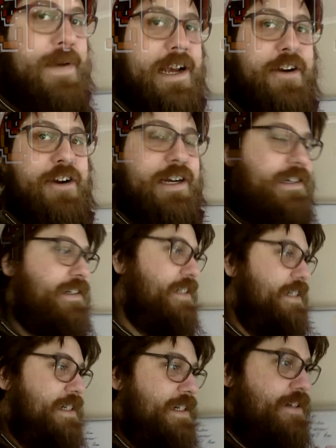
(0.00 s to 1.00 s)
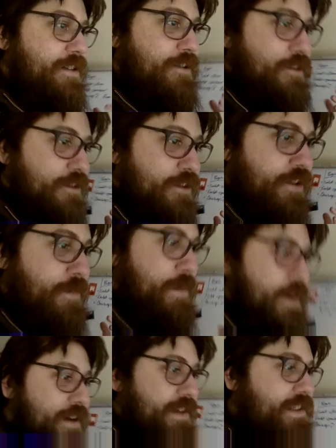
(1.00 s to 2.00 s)
bearer, or the
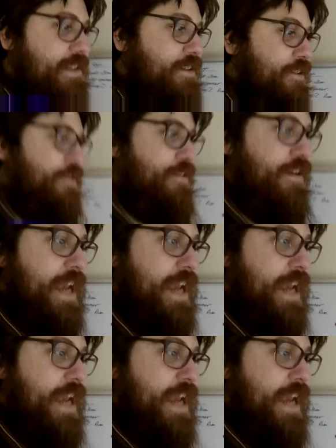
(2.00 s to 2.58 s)
person who